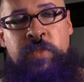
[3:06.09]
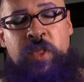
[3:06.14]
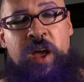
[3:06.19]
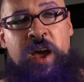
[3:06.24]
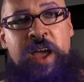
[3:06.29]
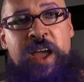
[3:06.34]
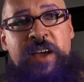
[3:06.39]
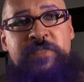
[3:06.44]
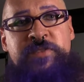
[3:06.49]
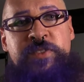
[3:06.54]

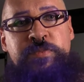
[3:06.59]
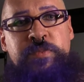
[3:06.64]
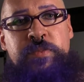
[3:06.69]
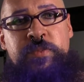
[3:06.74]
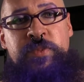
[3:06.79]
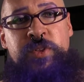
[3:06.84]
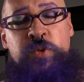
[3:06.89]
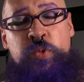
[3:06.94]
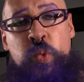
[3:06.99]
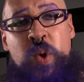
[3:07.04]
I
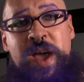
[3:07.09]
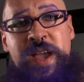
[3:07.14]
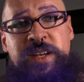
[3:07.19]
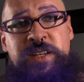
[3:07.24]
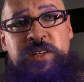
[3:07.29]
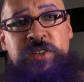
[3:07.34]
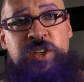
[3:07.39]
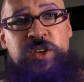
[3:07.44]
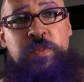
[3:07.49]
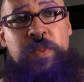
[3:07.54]
have the right
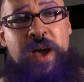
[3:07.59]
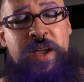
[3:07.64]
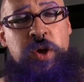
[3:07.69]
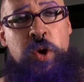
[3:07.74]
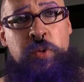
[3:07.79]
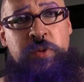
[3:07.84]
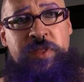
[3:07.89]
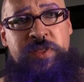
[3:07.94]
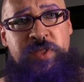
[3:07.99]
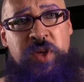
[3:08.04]
to my
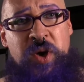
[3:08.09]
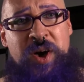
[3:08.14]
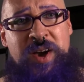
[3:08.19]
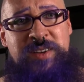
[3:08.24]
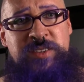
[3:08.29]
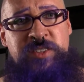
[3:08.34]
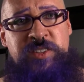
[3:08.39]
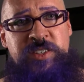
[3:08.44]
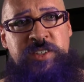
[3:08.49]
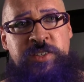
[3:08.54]
own
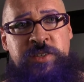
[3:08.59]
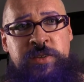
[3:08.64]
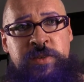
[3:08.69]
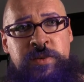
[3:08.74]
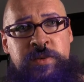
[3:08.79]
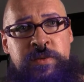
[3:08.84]
thoughts.